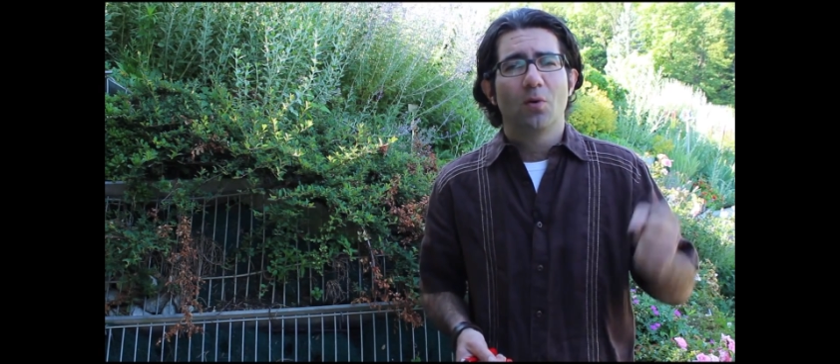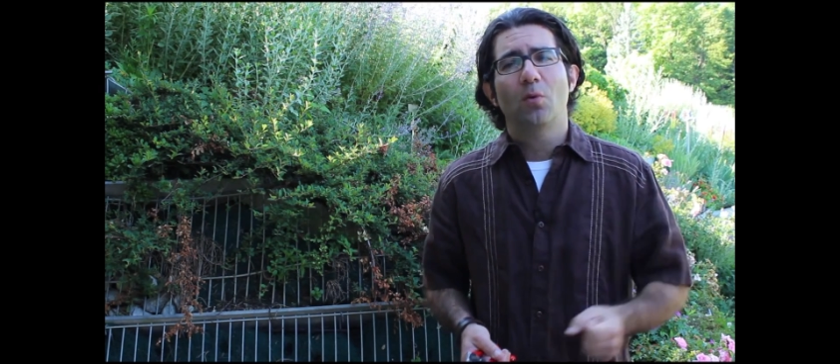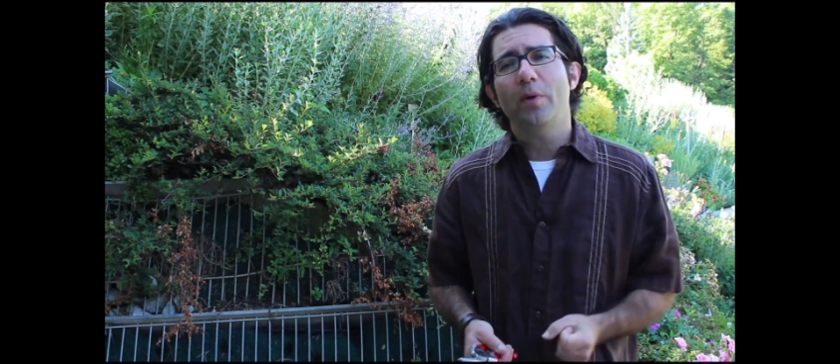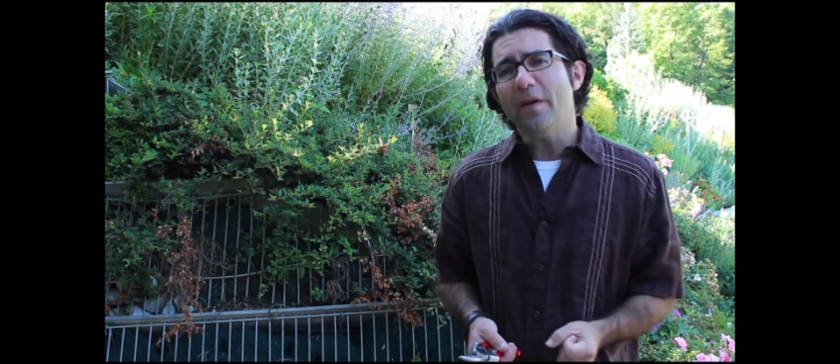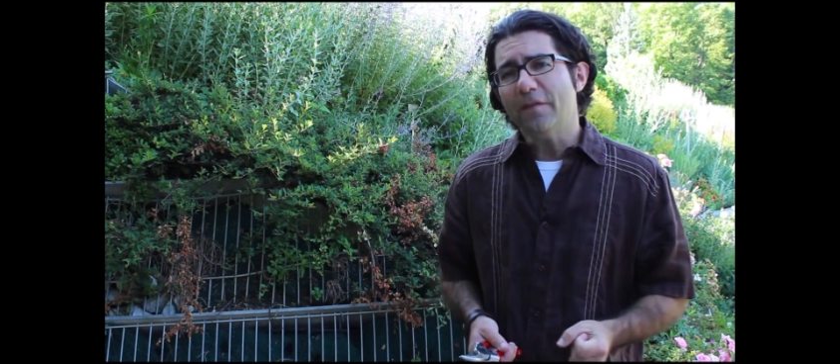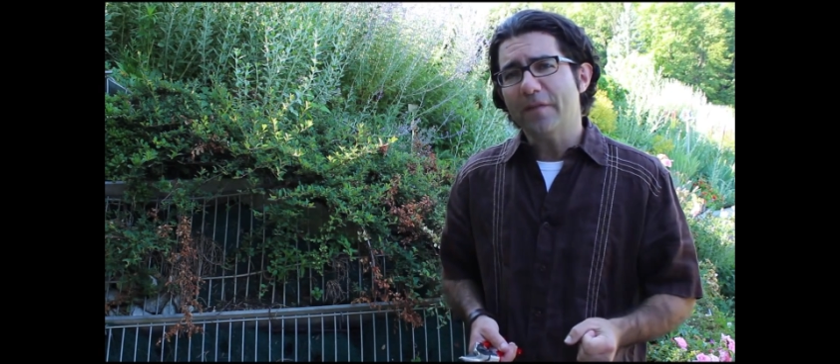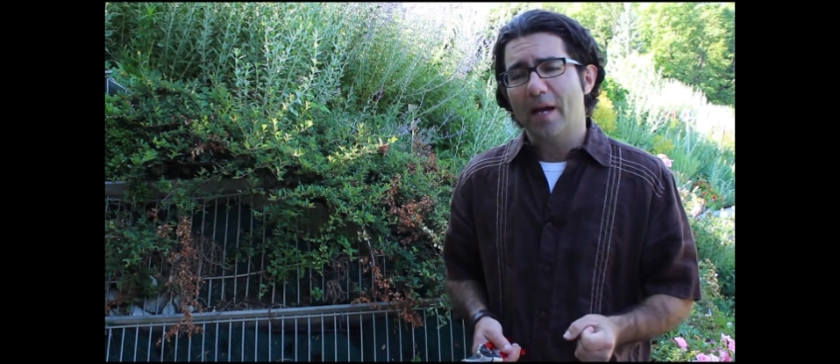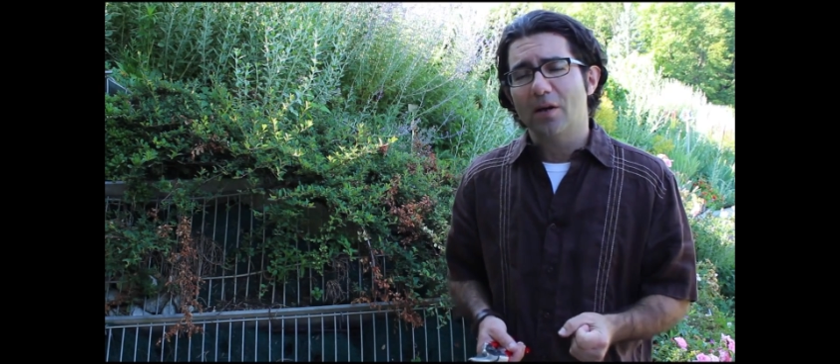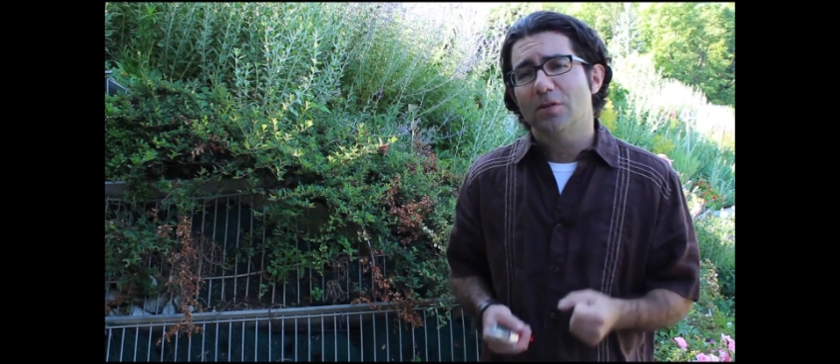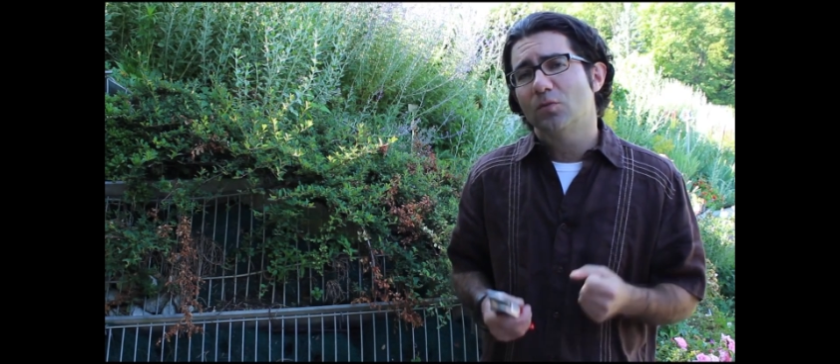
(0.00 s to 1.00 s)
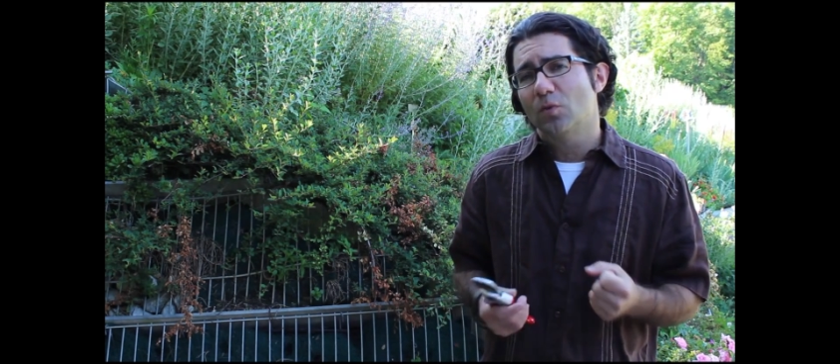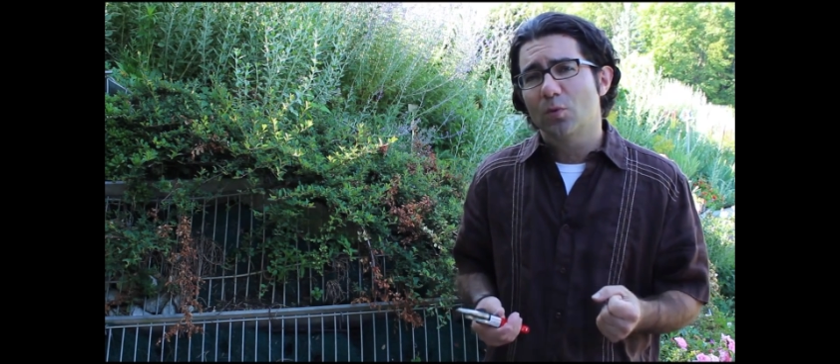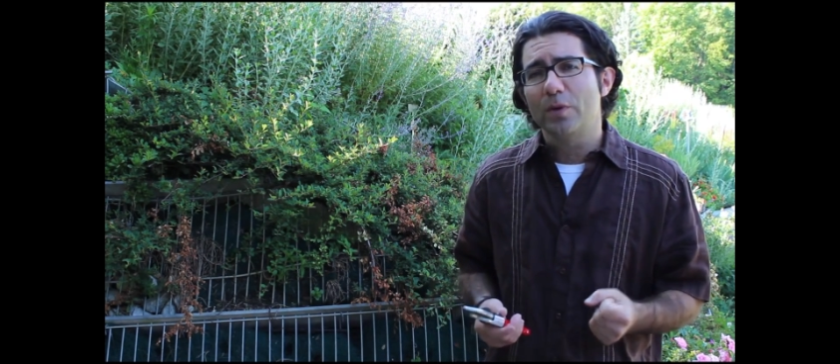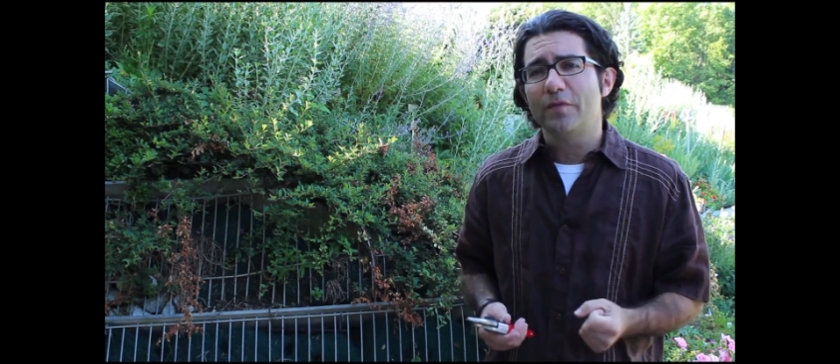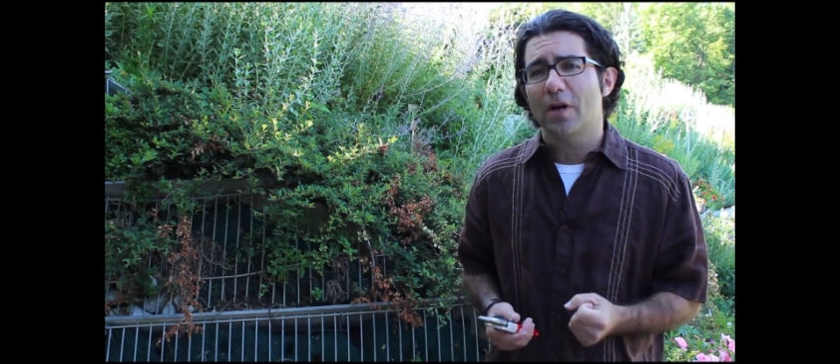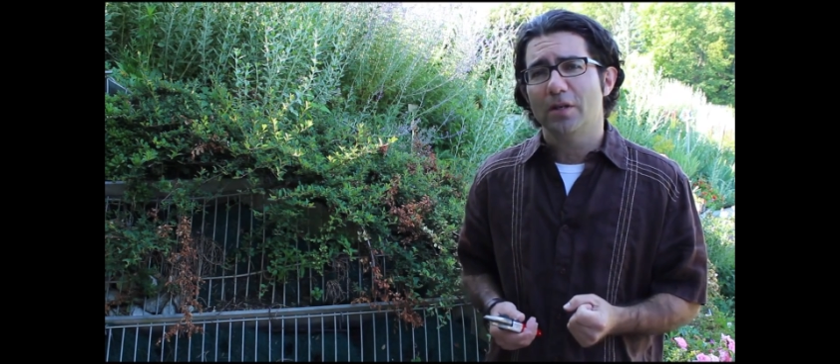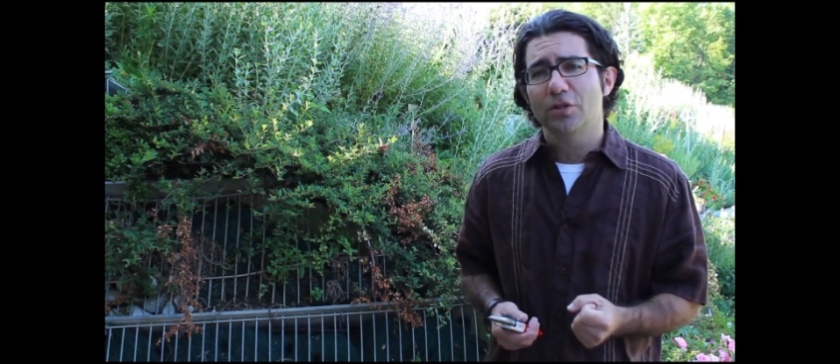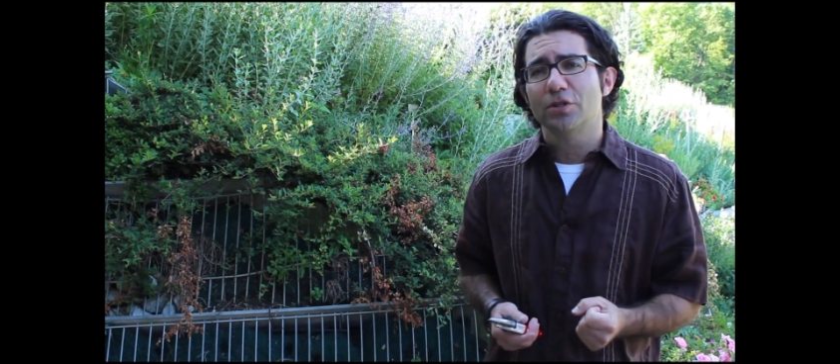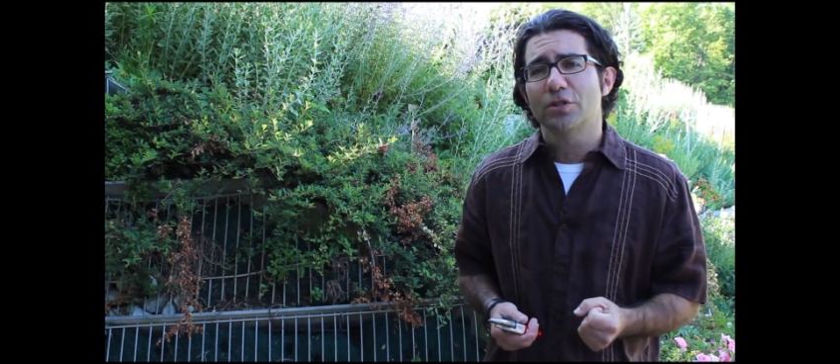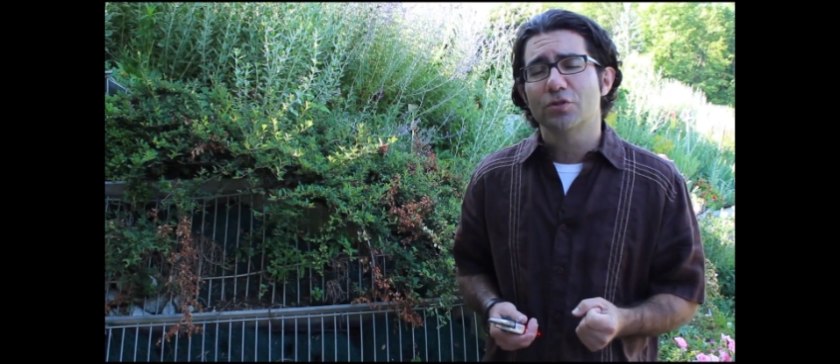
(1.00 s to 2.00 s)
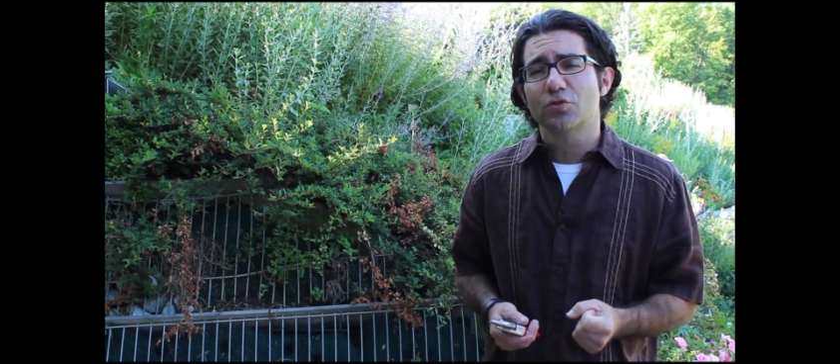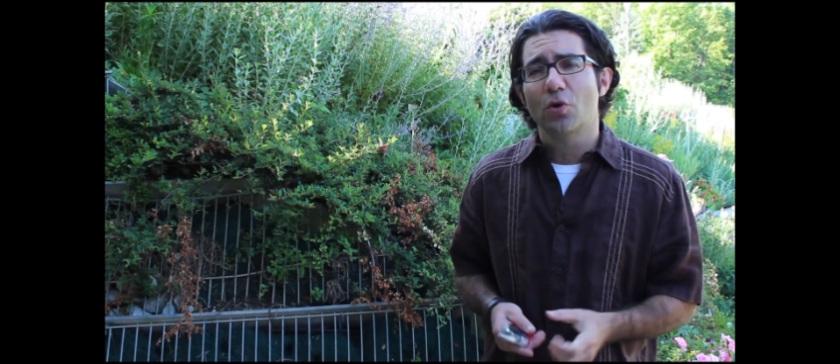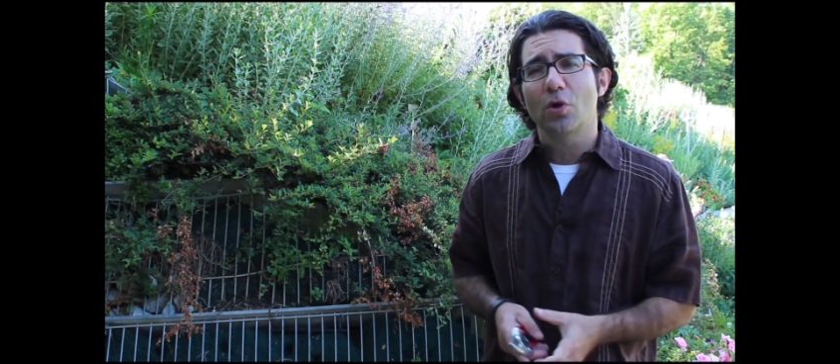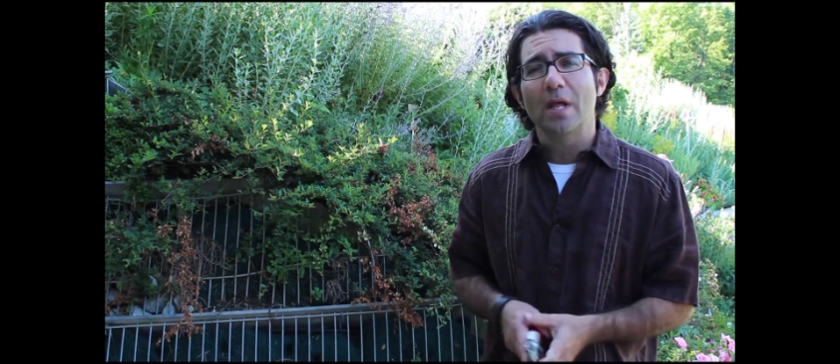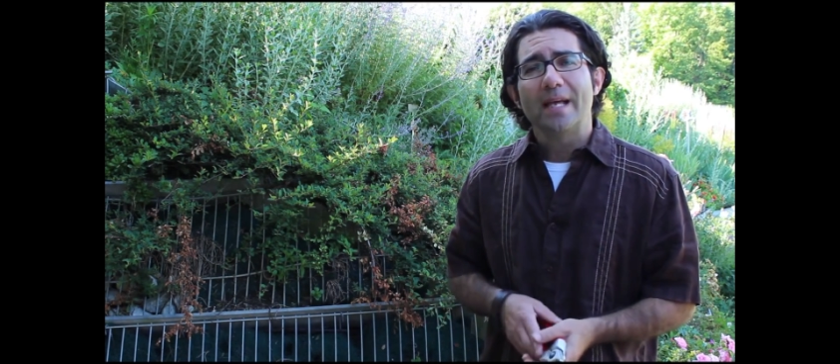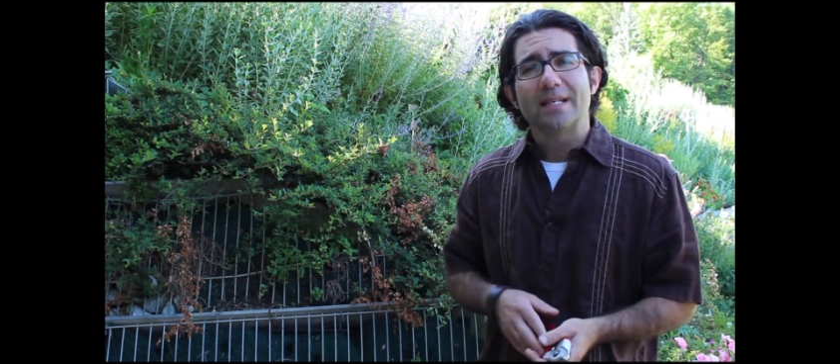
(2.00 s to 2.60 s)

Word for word: What we have found and where we've gotten good control